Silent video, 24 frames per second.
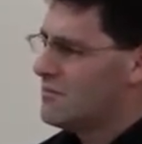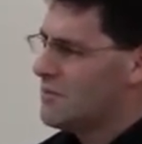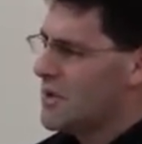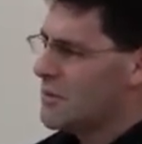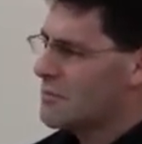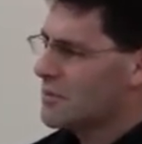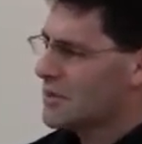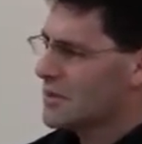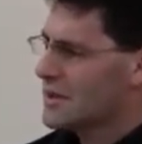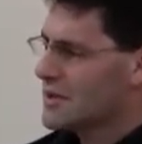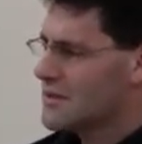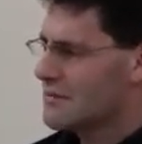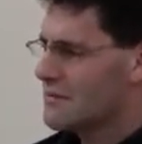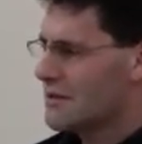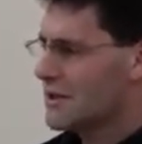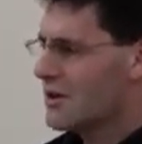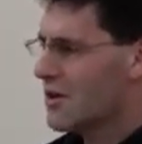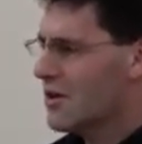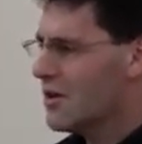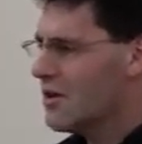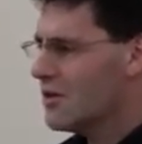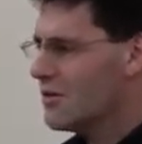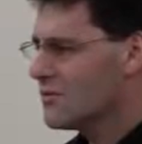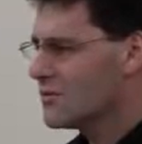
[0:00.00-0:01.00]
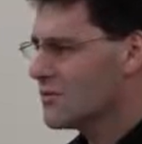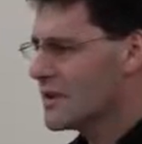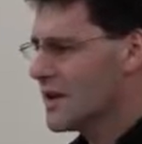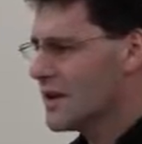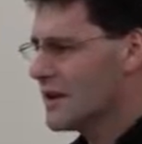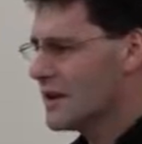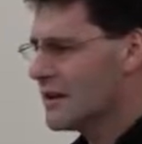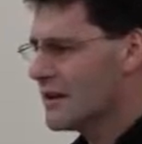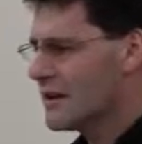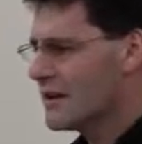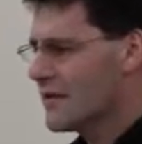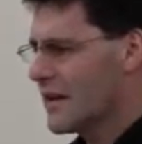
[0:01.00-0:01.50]
people, as we know,
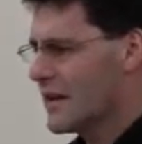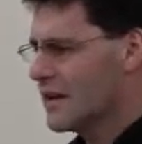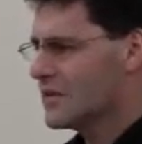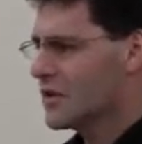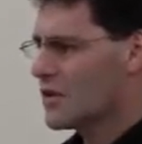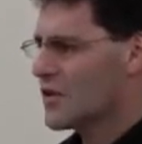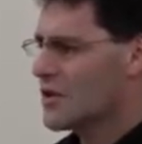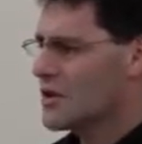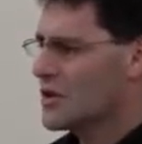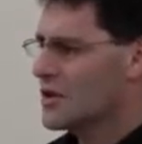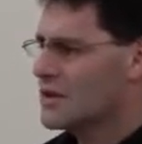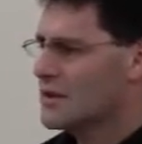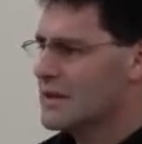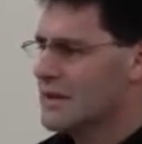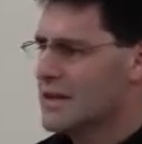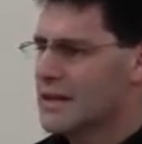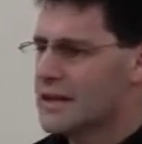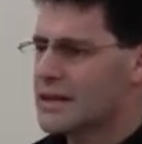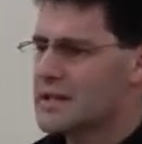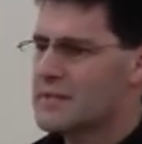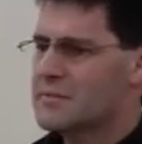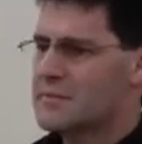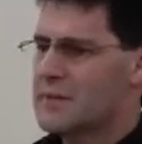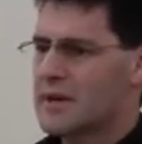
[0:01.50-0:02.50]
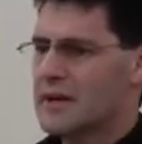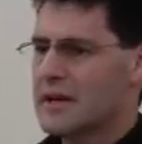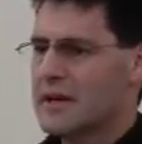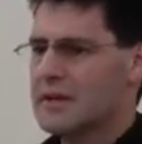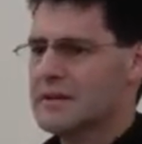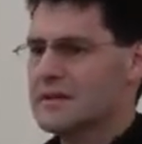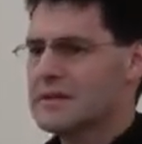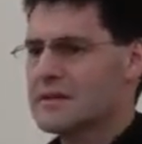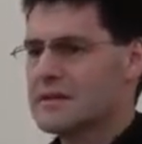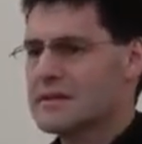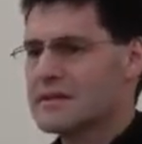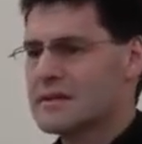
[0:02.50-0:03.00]
they learn and they
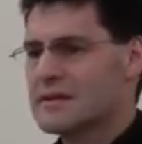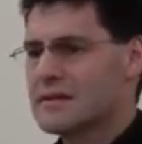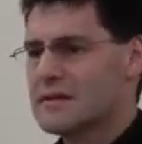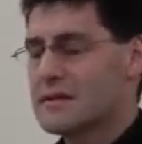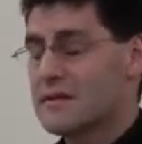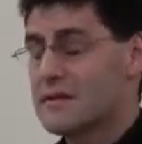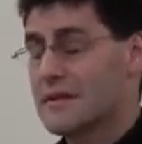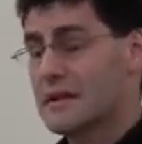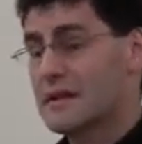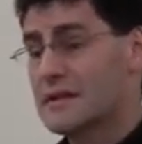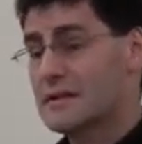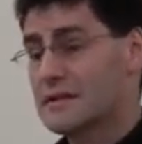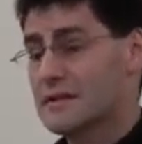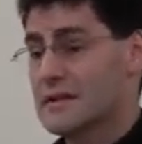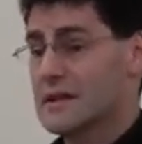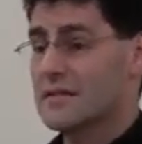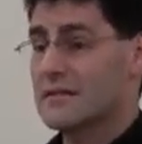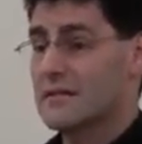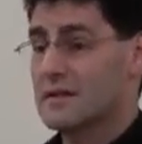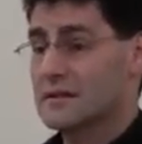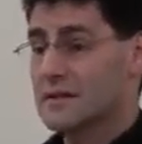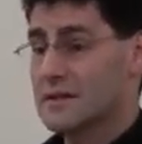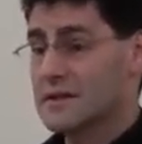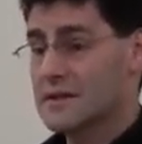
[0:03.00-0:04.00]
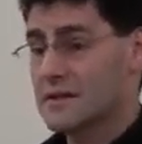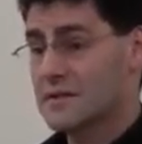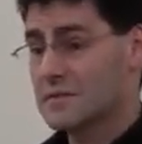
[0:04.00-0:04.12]
experience things differently.